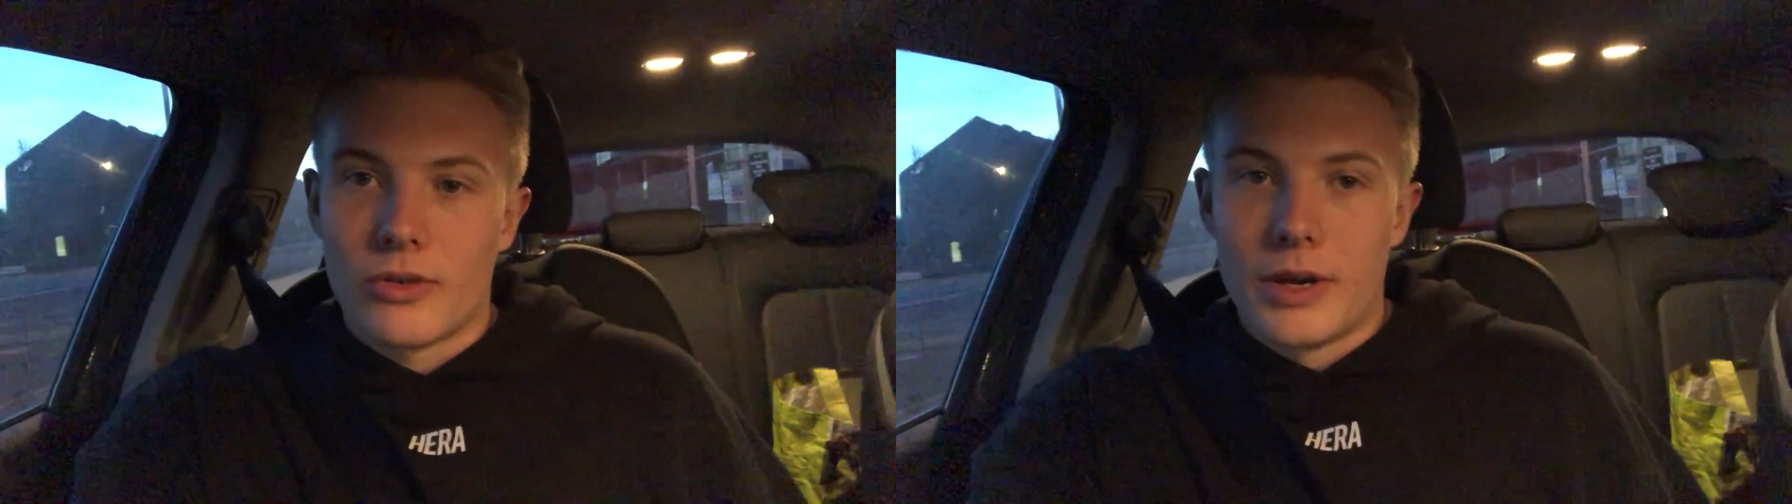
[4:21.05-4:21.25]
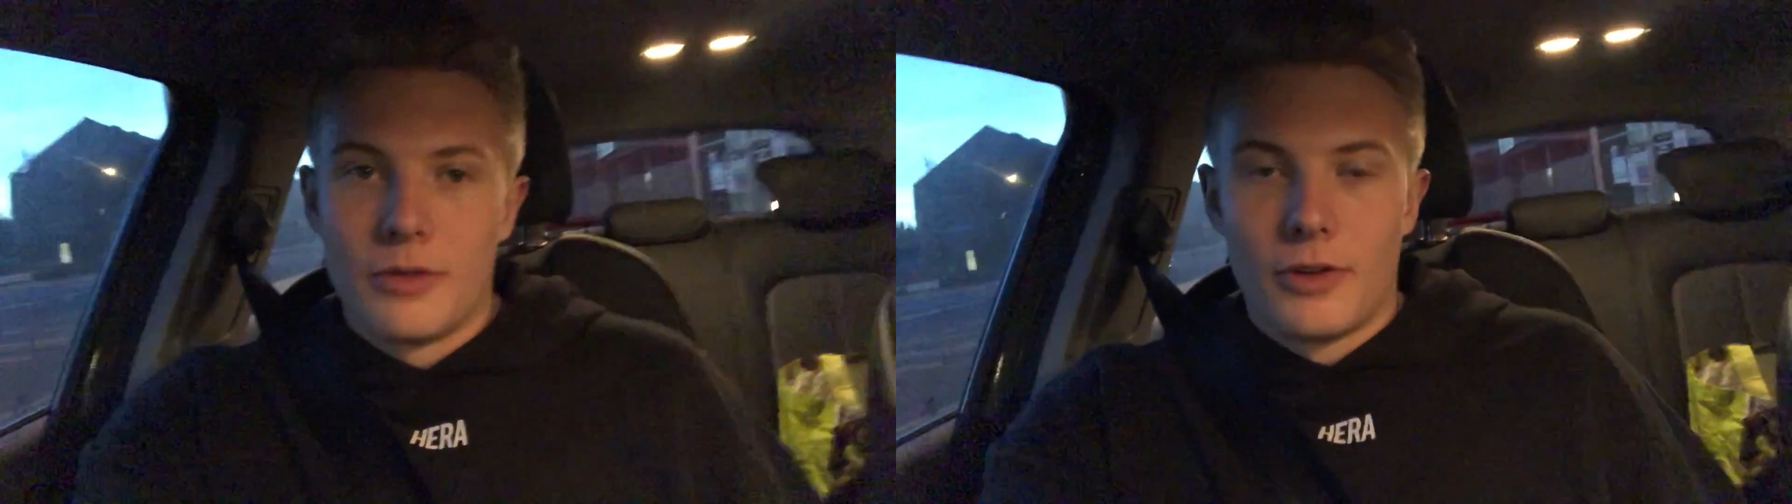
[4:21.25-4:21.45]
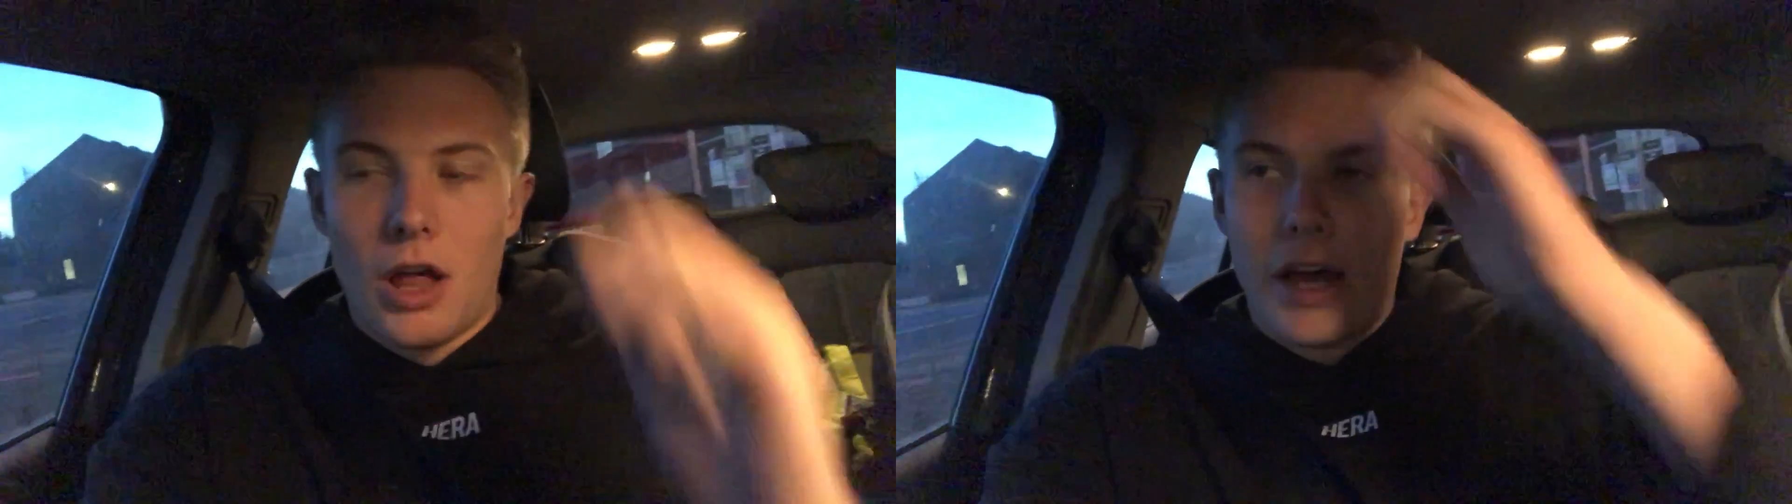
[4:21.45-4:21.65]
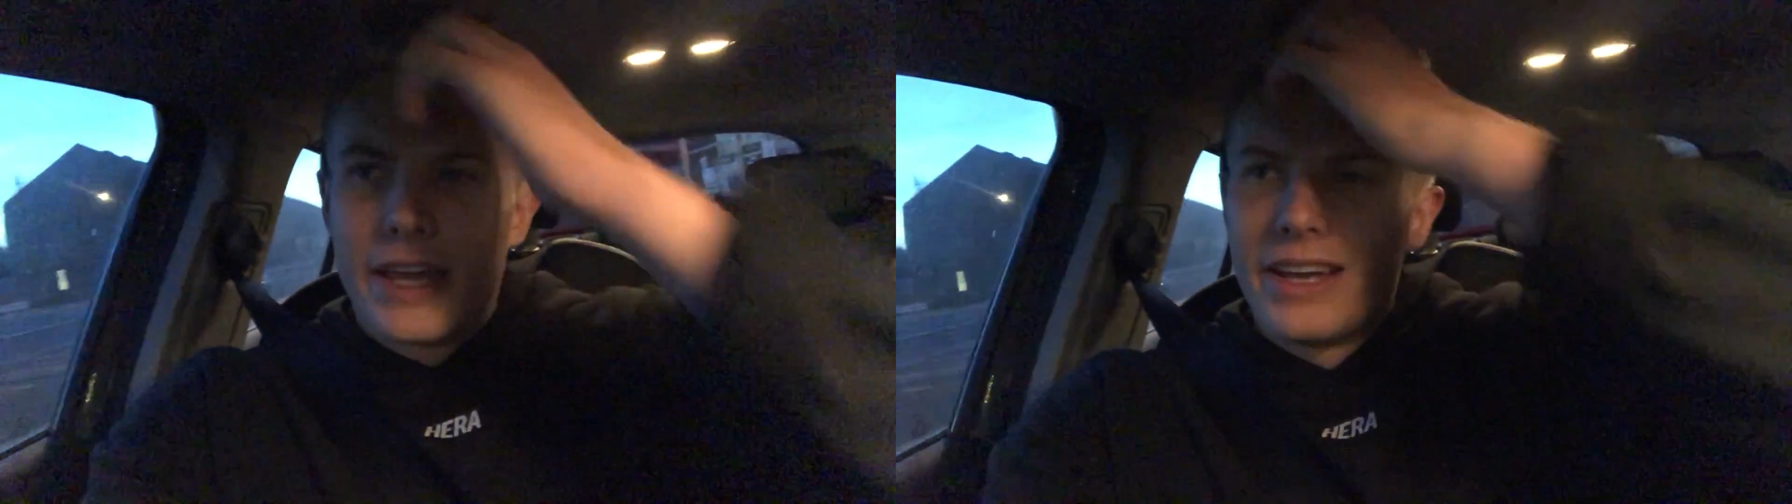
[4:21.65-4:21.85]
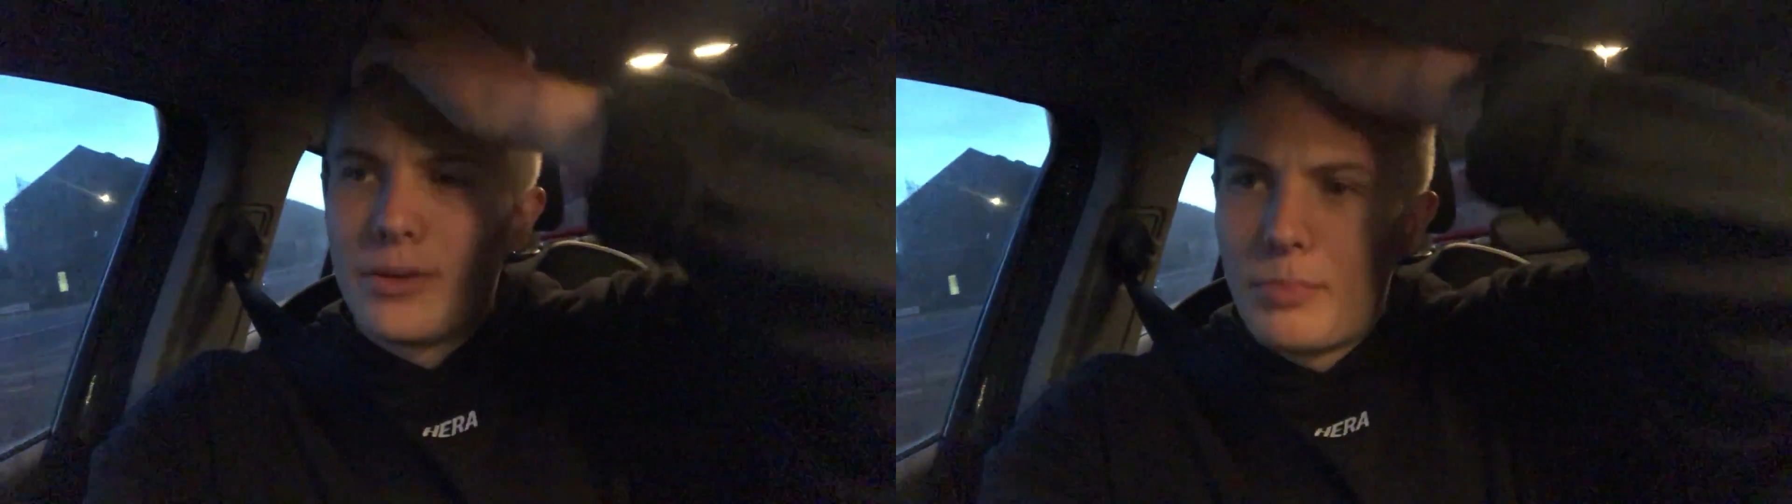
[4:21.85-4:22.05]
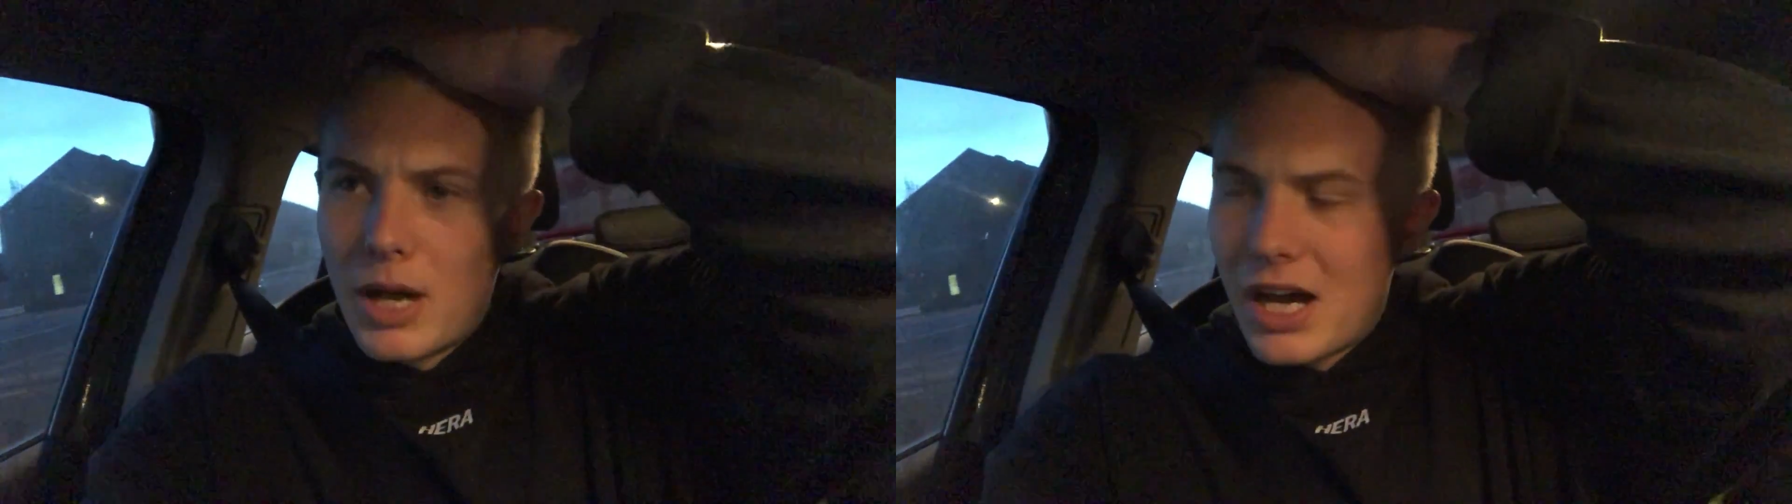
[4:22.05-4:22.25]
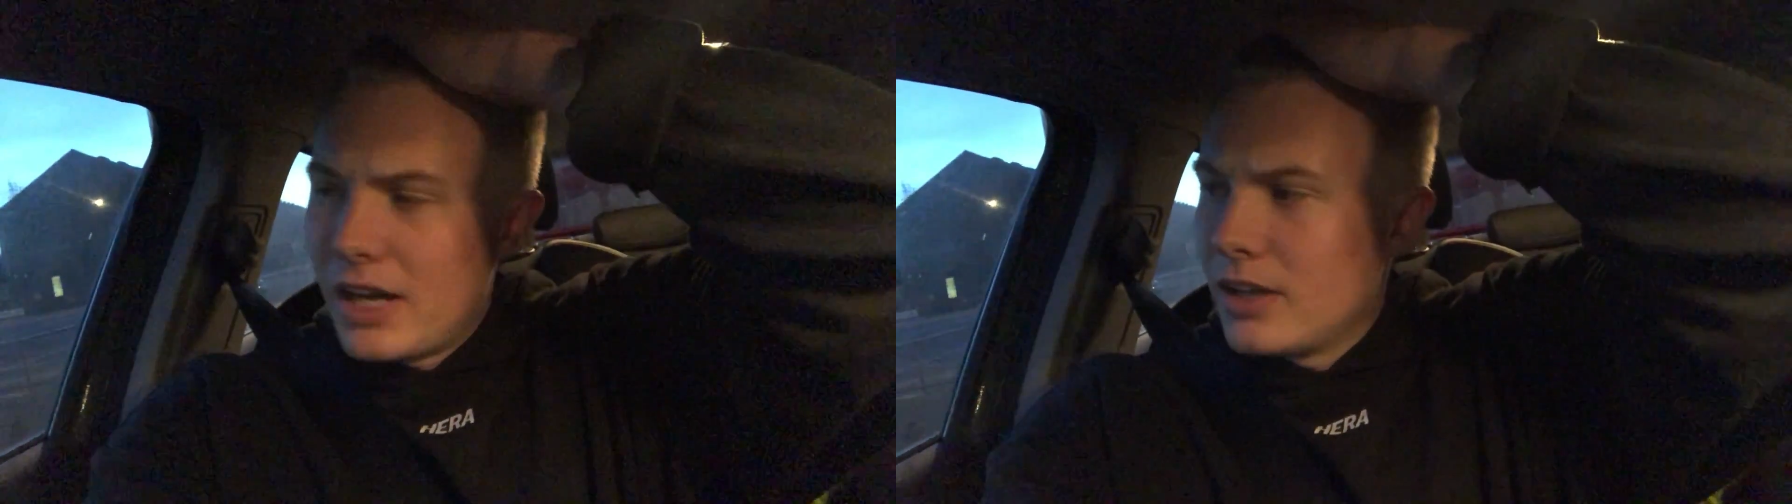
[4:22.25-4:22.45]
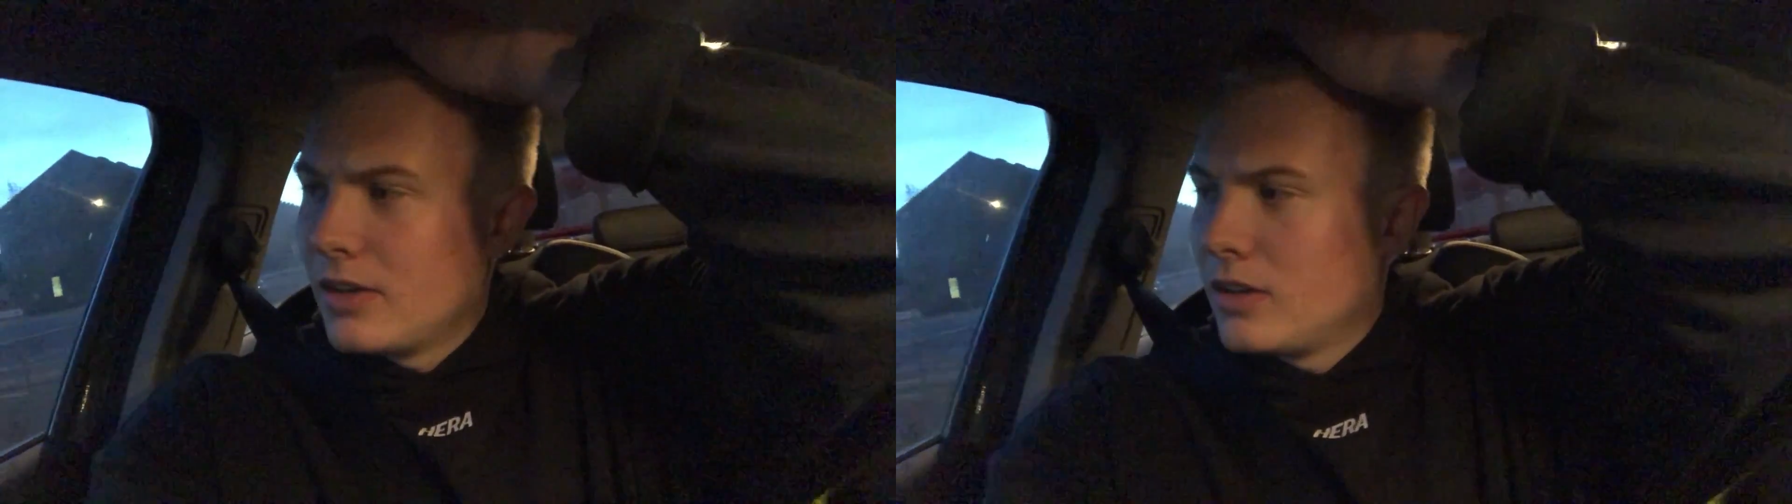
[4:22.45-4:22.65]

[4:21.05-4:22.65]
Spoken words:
great with light, but